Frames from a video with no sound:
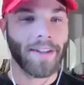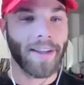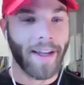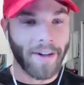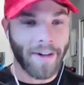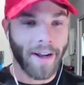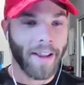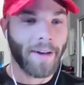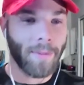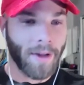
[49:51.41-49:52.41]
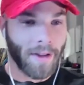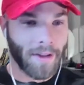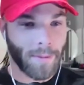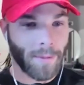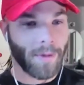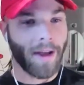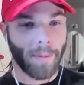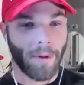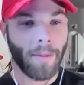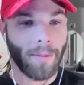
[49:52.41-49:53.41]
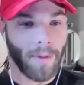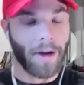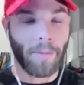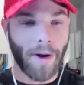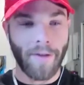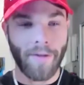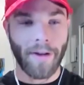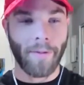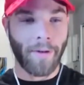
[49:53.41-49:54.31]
Like, you're not allowed to be on this private